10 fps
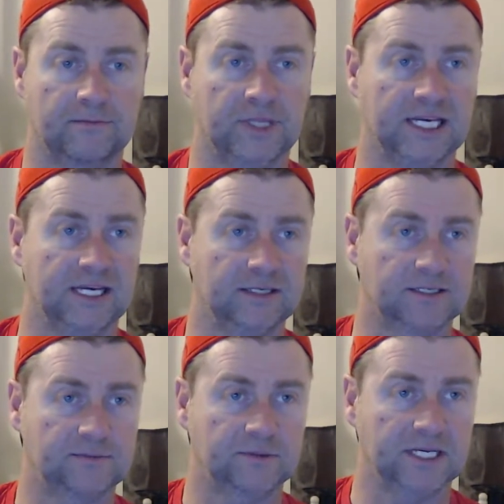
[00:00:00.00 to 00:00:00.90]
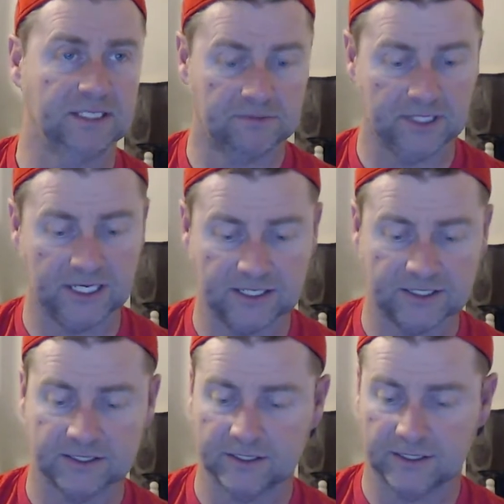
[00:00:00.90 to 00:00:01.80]
please, please,
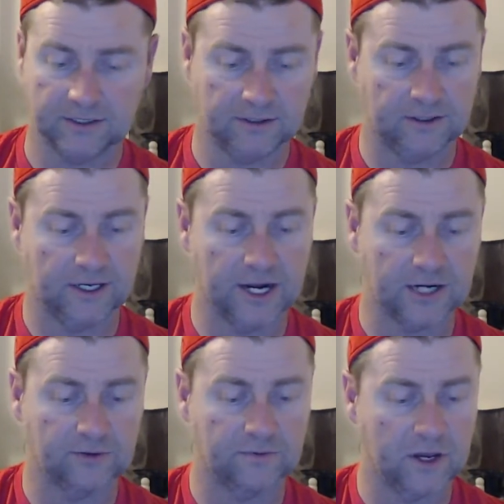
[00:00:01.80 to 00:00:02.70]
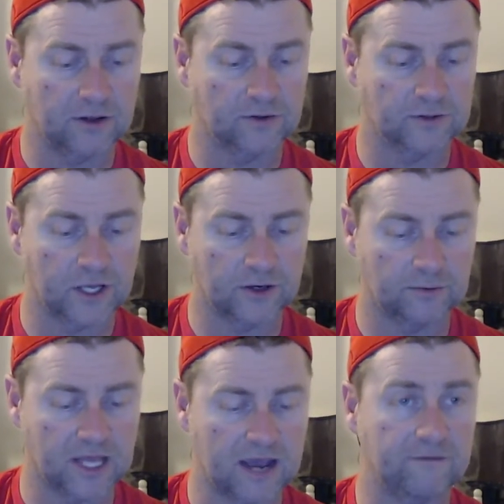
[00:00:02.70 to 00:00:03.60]
please connect with me on those
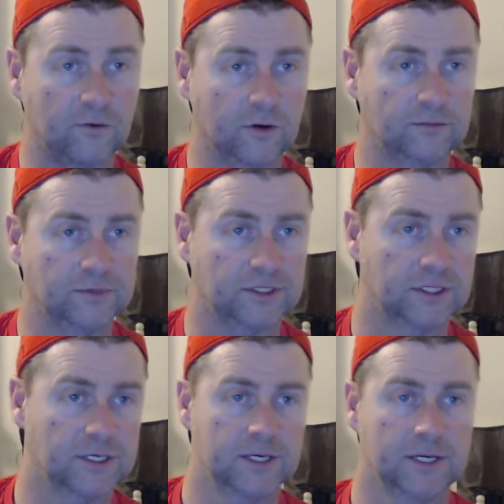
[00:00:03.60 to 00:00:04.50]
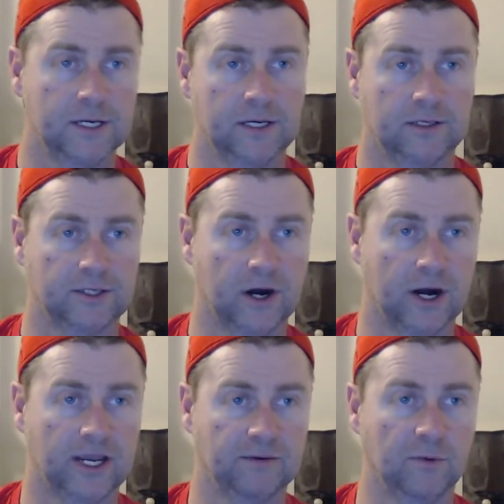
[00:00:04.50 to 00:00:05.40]
other platforms.
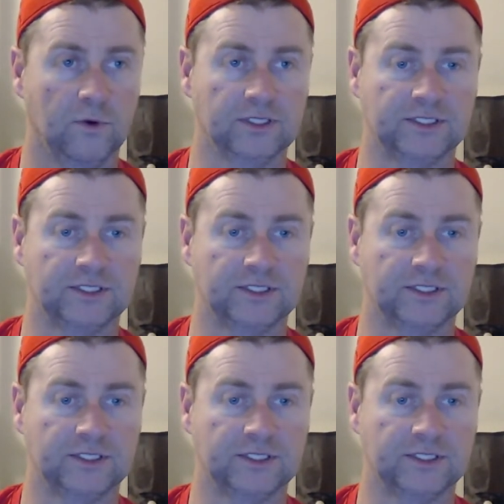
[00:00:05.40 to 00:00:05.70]
Sorry, give me 1